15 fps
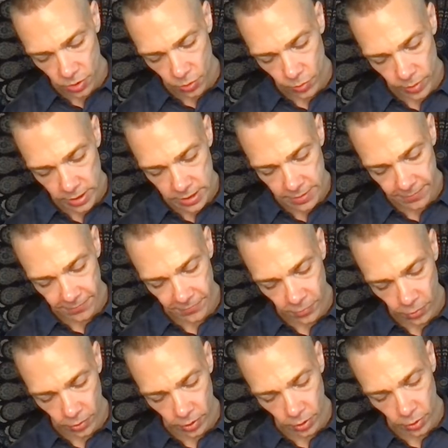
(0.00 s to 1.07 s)
wisdom
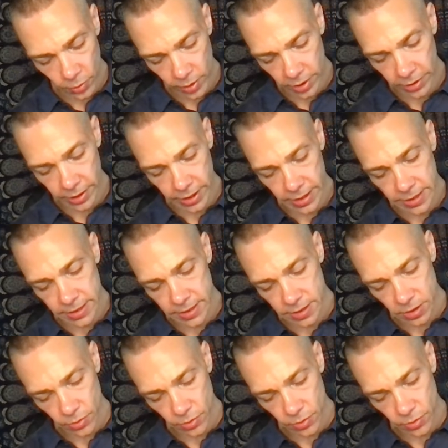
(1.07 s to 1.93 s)
for Aquarius,